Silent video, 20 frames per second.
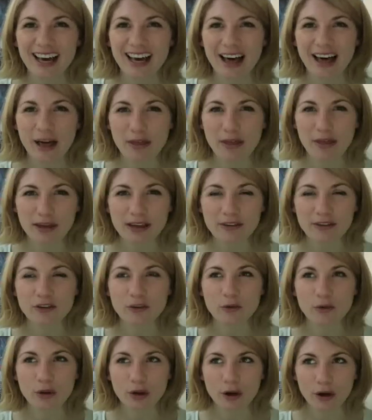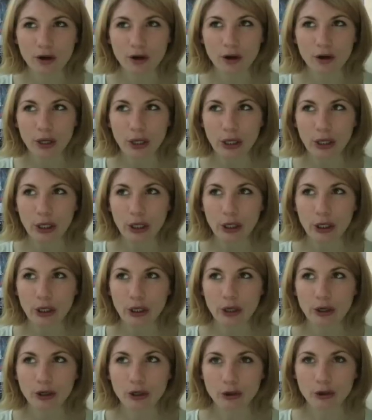I think I'd do the
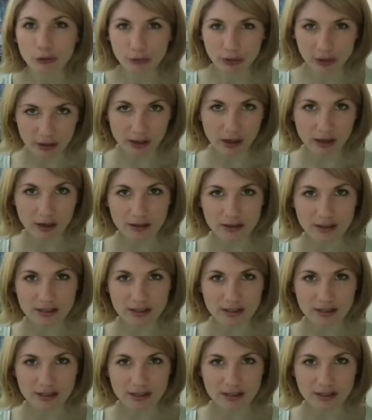gorilla